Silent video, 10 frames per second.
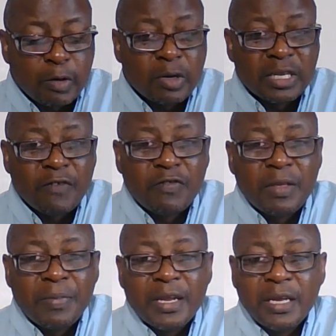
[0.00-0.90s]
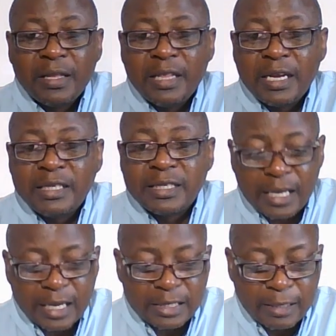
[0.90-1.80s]
God gave them the, their
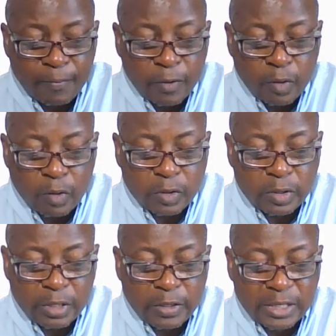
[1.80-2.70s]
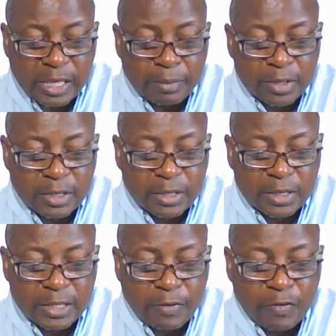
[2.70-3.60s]
desires. Because in Psalm
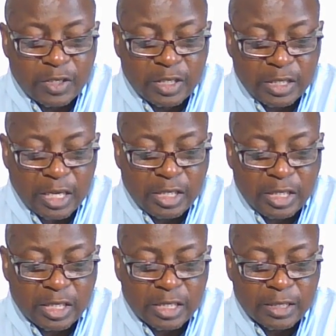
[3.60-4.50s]
78,